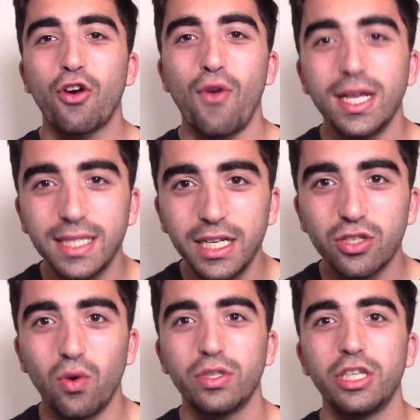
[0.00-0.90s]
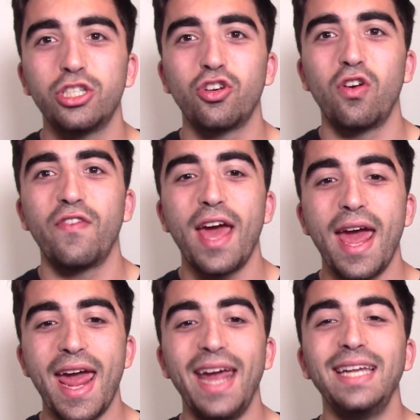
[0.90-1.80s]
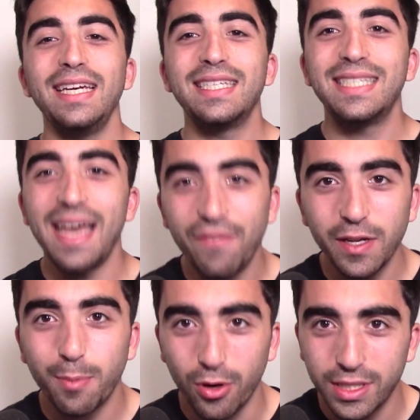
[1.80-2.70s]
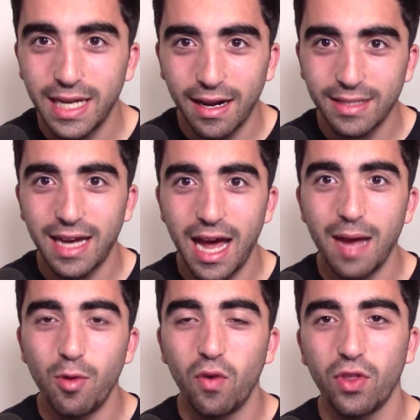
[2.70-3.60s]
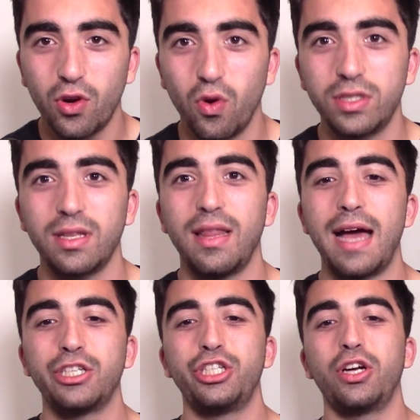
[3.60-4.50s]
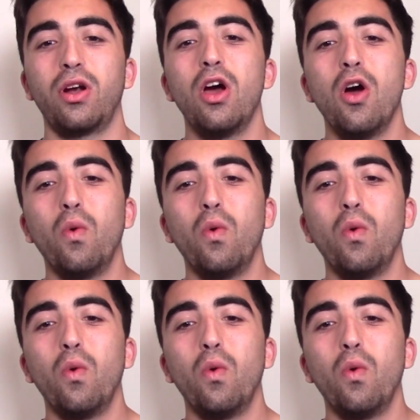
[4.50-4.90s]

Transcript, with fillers: Cressy is holding serve 87% of the time over the course of the last year.